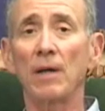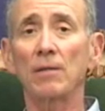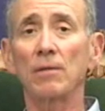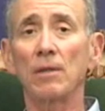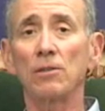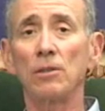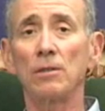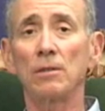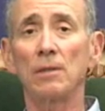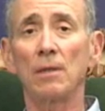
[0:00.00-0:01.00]
factor that
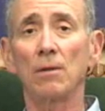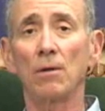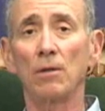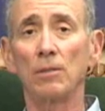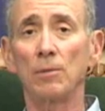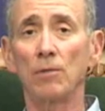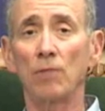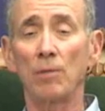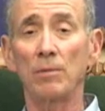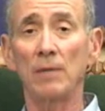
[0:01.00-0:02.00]
Jesus and the Holy Spirit
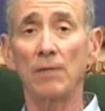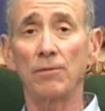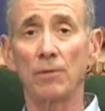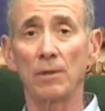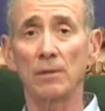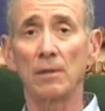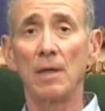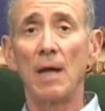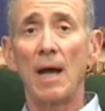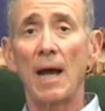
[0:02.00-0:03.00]
represent for us.
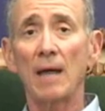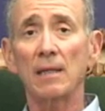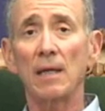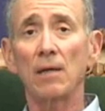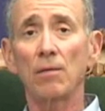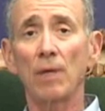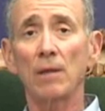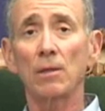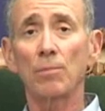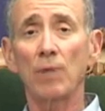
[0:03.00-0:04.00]
How could they
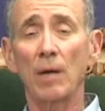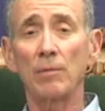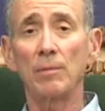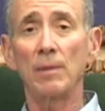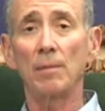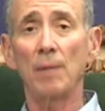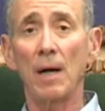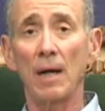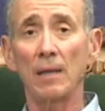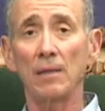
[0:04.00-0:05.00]
correct a problem in the
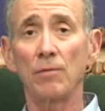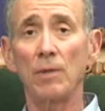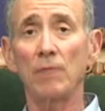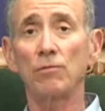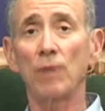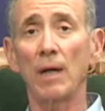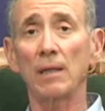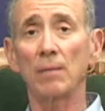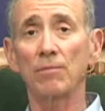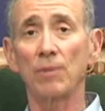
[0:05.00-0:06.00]
mind if we have
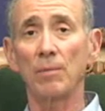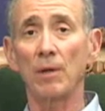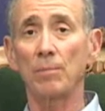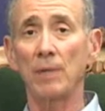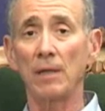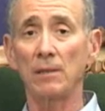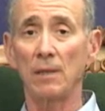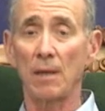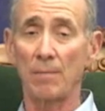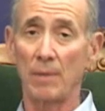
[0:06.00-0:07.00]
dragged them from their place
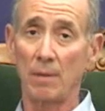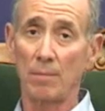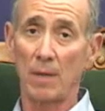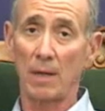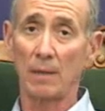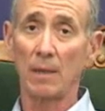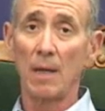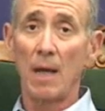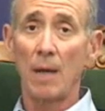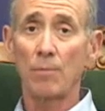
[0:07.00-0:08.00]
in the mind
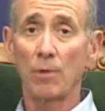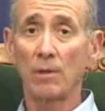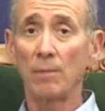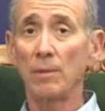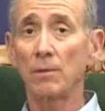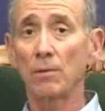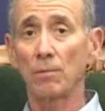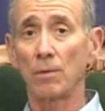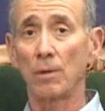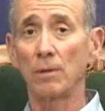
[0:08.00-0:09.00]
and brought them into
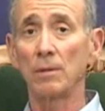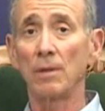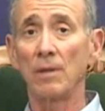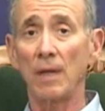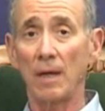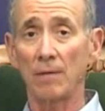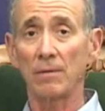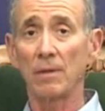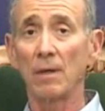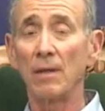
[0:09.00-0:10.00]
the world,
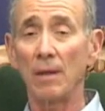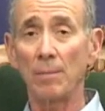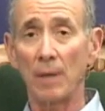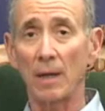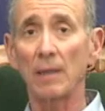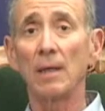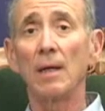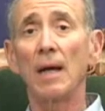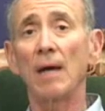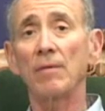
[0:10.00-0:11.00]
thereby
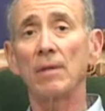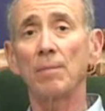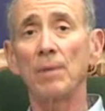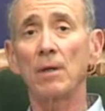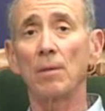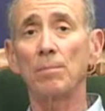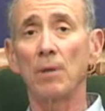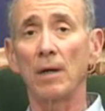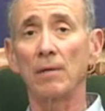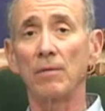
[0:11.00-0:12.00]
having them become
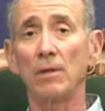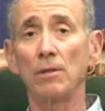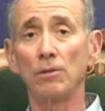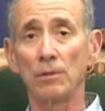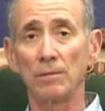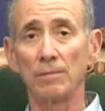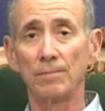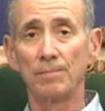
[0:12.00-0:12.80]
part of the illusion?